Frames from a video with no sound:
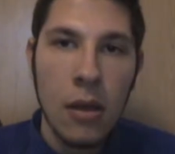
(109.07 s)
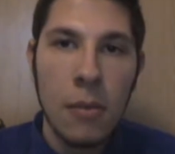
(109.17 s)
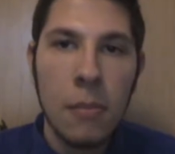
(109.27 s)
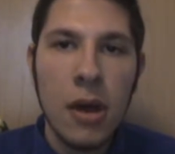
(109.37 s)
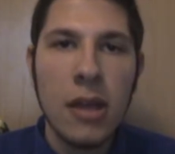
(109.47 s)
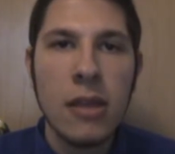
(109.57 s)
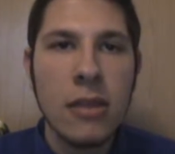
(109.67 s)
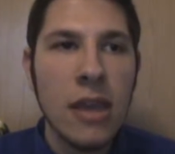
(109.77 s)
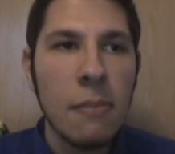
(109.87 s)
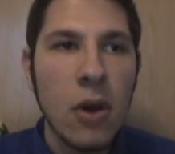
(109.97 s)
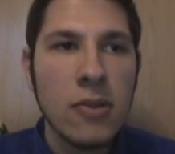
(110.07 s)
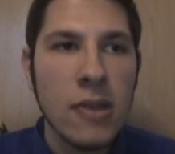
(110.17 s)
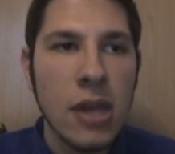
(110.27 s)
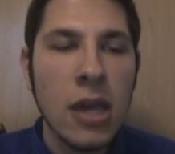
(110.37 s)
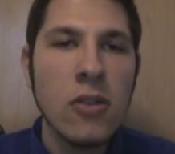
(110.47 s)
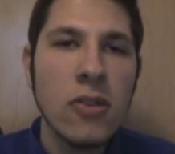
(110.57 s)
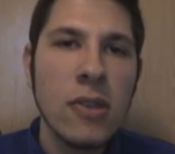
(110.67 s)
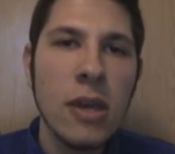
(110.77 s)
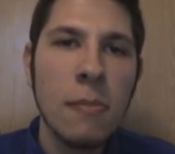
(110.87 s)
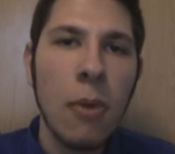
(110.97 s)
But the most
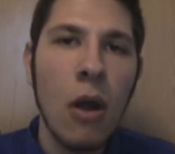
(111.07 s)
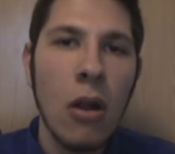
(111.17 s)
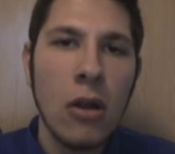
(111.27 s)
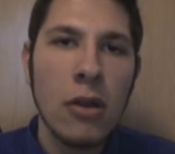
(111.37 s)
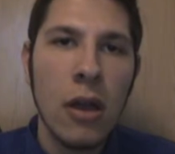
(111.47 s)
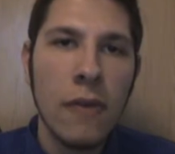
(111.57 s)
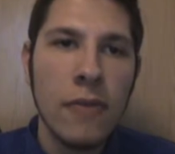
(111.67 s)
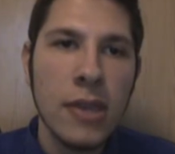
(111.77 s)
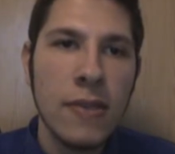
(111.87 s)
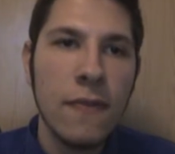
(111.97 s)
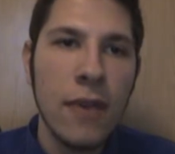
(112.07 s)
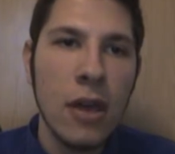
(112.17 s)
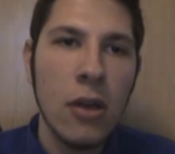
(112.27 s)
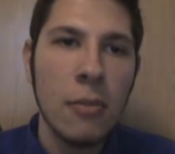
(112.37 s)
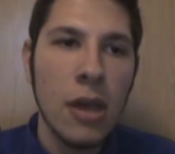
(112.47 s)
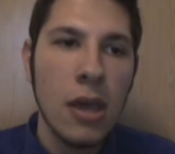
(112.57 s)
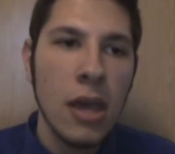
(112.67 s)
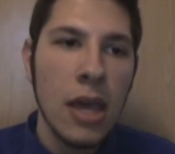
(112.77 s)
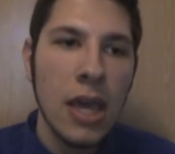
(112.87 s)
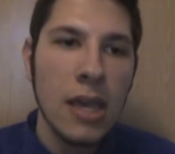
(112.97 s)
interesting part of this film
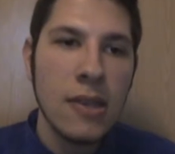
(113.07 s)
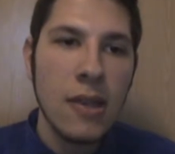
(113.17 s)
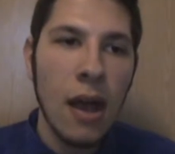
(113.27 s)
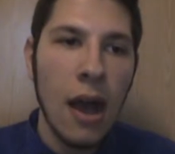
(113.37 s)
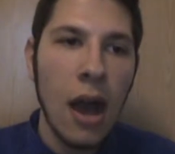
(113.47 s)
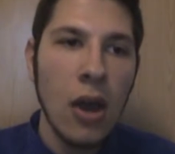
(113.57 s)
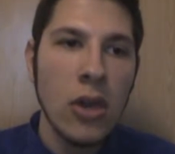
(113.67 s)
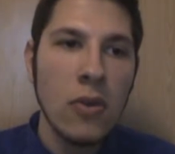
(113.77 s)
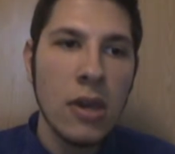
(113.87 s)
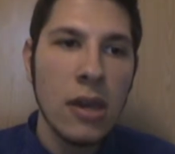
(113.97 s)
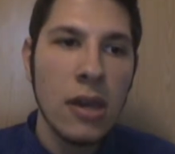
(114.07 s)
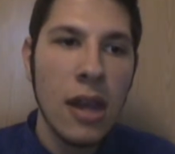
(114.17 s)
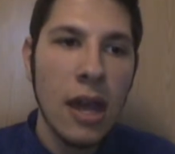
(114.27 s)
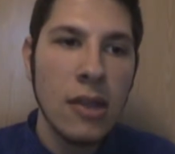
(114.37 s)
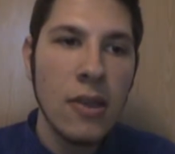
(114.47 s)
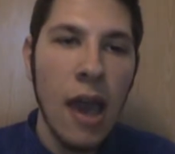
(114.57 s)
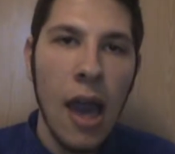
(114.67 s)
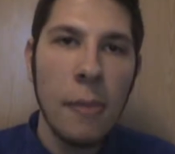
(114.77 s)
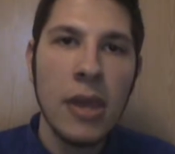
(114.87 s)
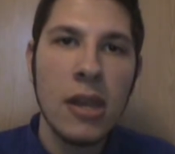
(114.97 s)
is how you can connect
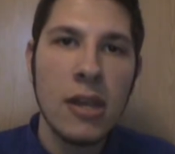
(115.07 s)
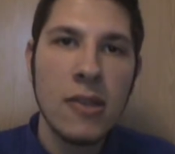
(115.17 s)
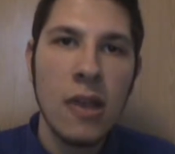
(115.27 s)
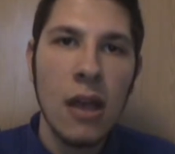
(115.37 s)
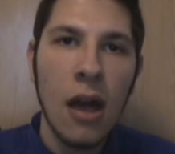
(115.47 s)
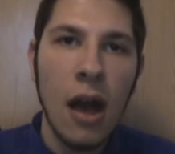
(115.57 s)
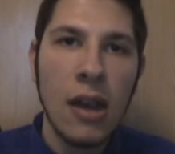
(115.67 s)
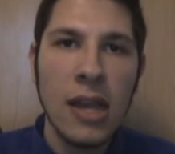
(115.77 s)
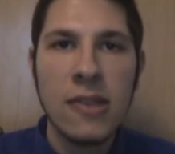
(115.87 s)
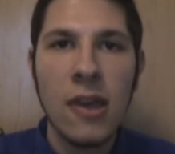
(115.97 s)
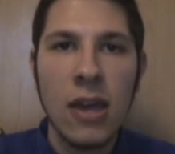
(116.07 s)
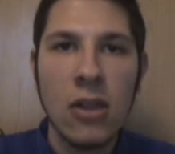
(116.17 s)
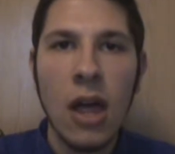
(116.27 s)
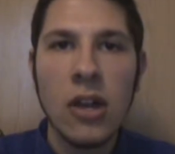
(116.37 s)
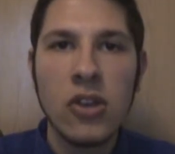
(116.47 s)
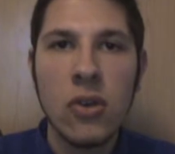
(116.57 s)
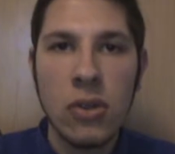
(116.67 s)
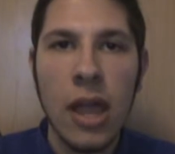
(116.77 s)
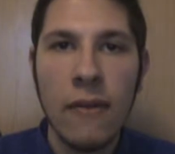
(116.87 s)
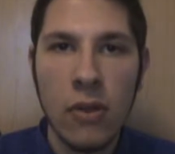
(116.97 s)
happiness on a
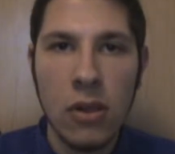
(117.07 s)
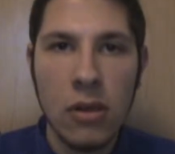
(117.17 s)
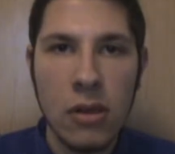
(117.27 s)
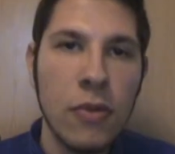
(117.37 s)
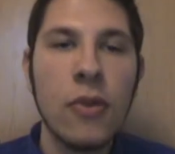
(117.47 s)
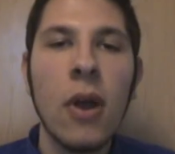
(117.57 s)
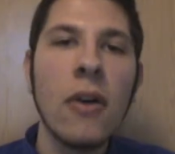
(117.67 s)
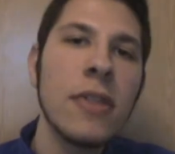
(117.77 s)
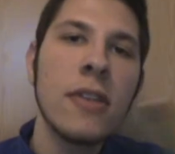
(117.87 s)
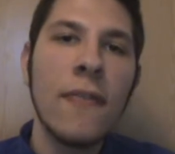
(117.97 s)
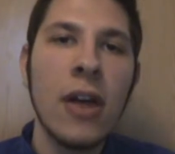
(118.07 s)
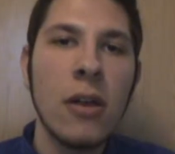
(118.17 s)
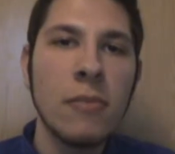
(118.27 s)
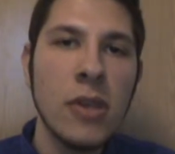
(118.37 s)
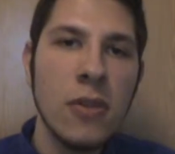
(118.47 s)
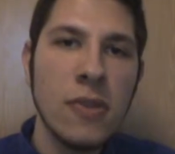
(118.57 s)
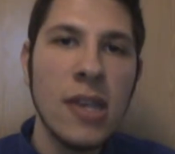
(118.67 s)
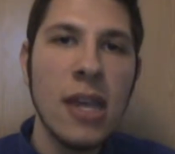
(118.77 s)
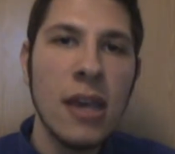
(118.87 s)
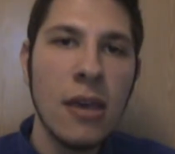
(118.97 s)
psychological level. Throughout this film, you
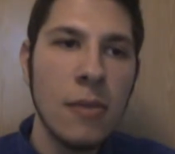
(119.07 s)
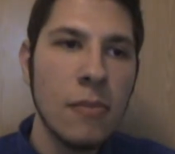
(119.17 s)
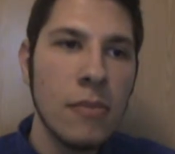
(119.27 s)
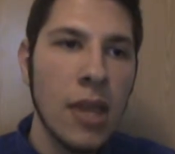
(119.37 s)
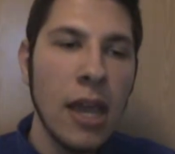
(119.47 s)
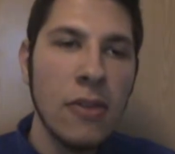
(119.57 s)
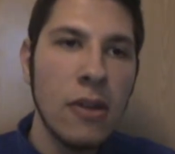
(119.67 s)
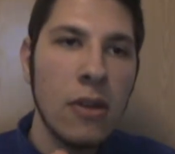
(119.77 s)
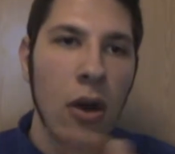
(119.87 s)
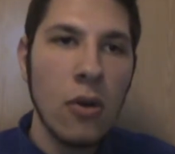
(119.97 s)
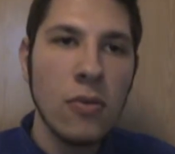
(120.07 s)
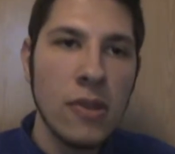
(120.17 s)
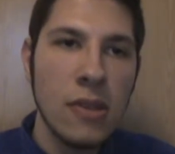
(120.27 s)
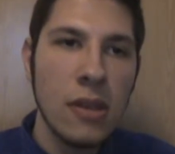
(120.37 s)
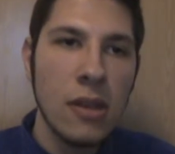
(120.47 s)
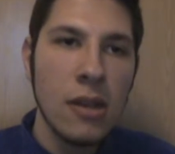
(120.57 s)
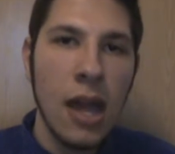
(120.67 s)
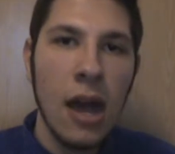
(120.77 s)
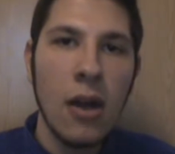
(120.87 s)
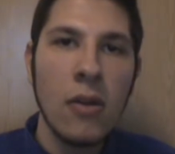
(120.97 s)
see him take the notes
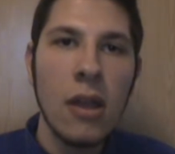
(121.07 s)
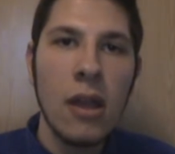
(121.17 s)
down,